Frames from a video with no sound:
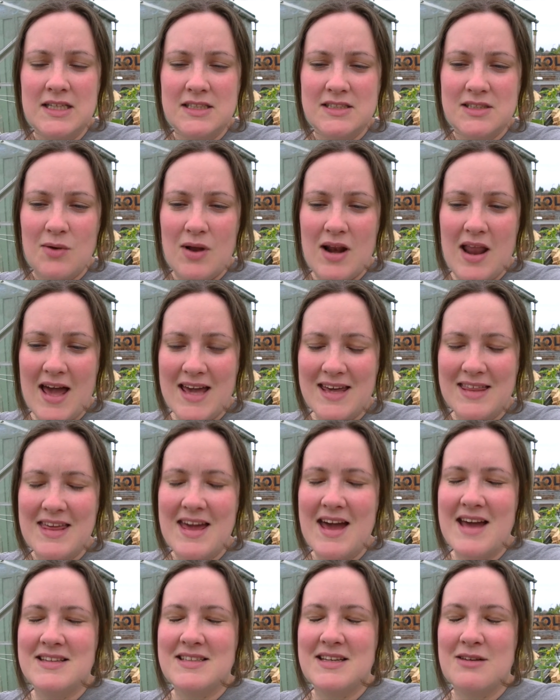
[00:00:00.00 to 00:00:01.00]
So I like
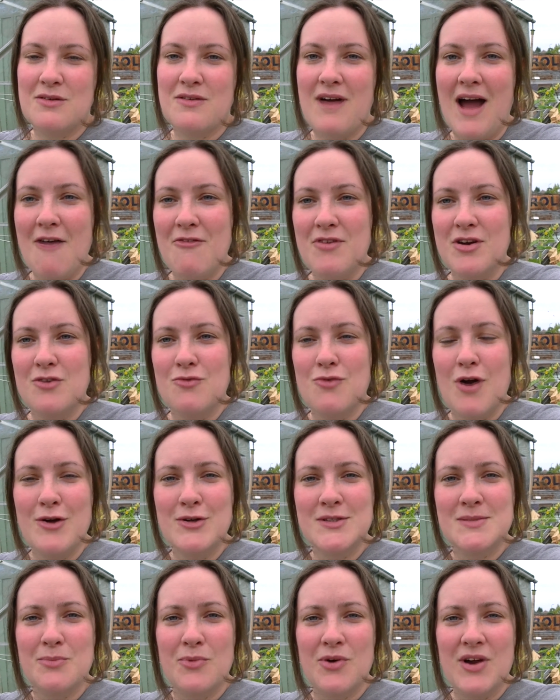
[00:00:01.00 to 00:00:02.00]
the idea of having a
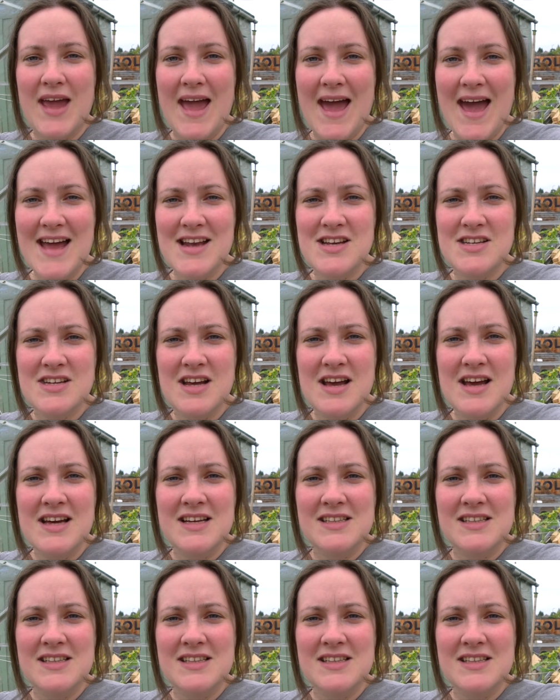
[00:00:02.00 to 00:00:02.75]
rosemary hedge.